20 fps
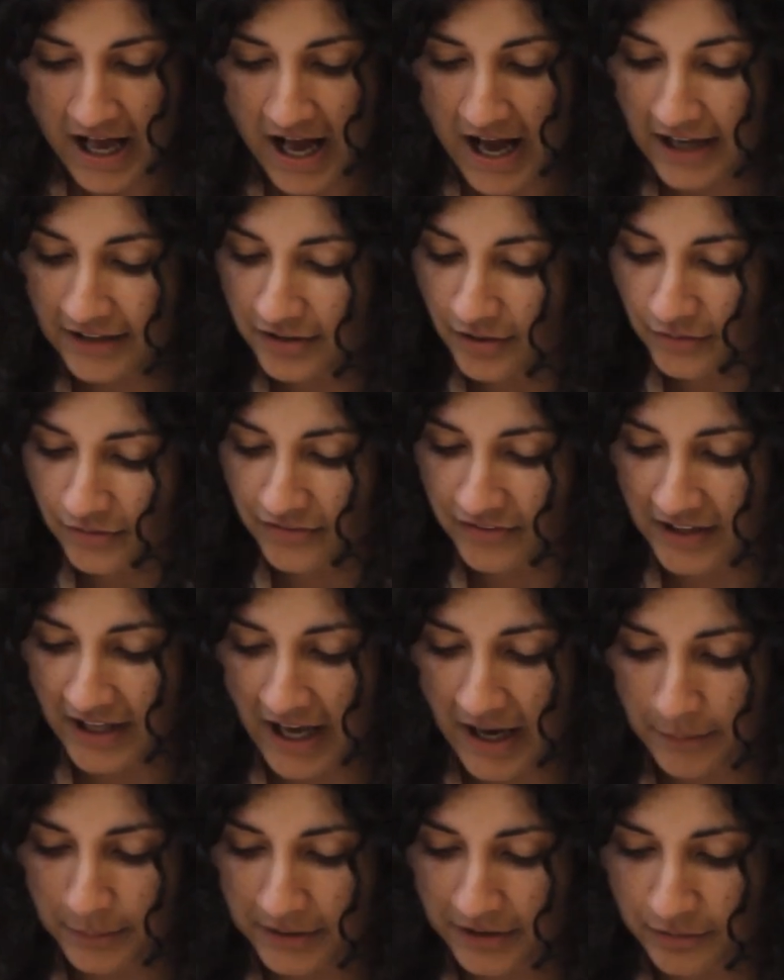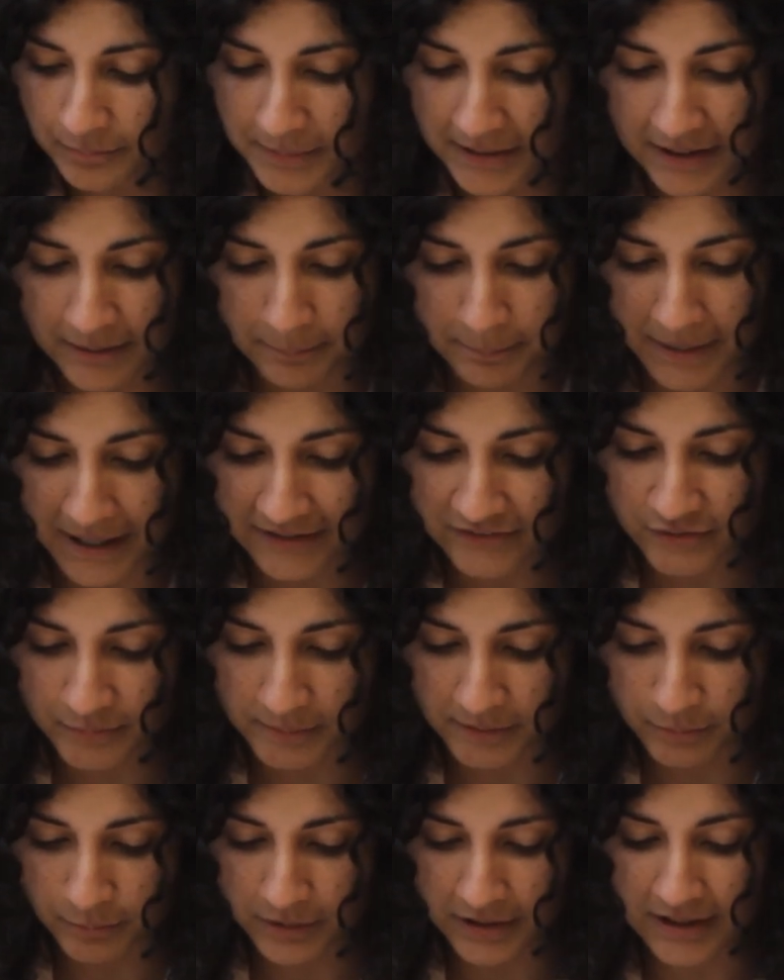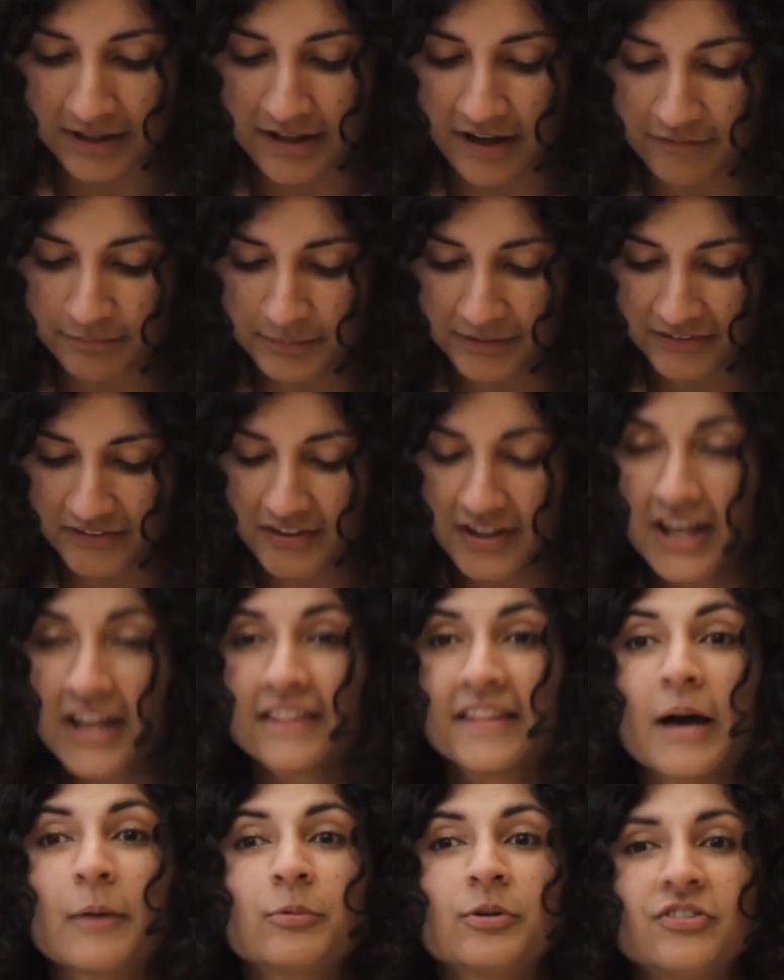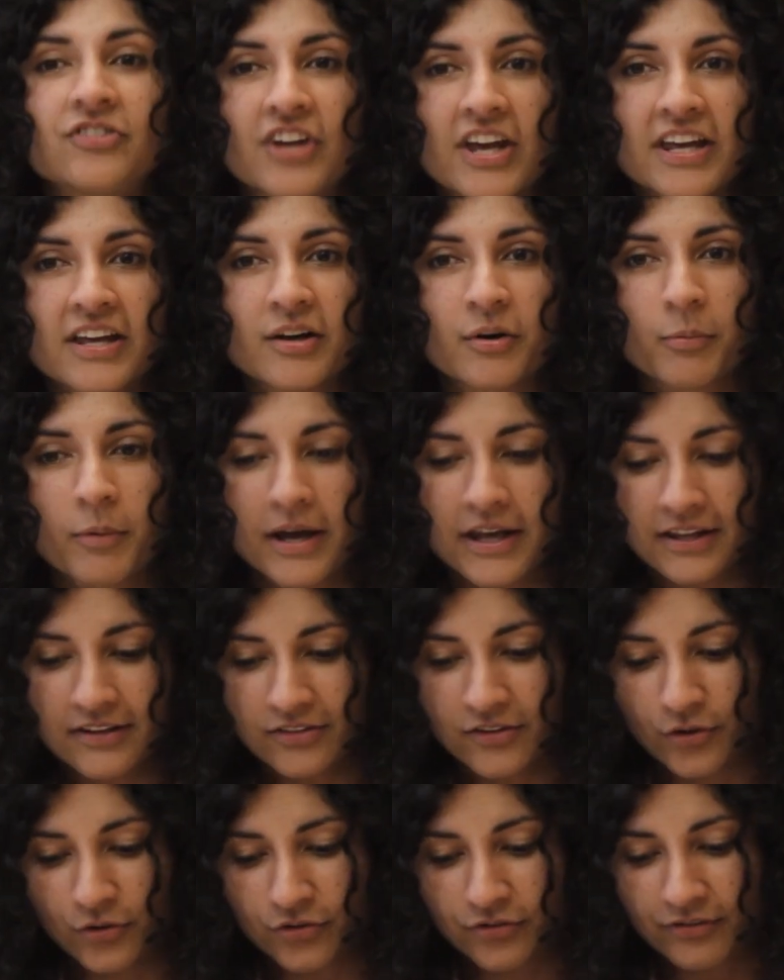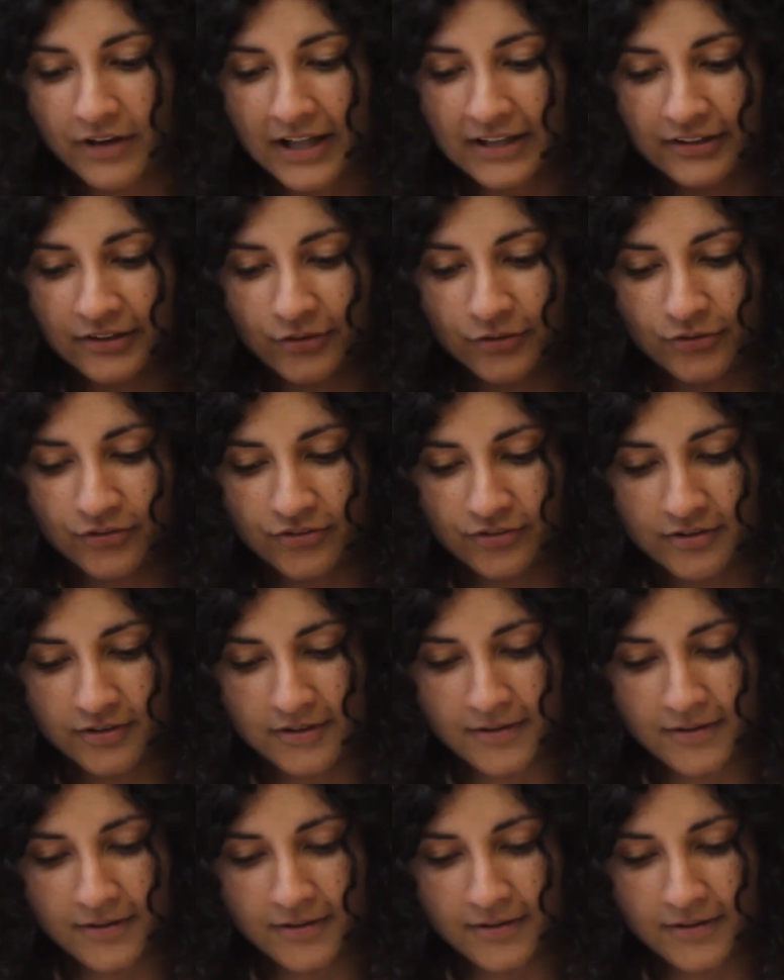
I don't see how it can be compatible with a government that would take away those values.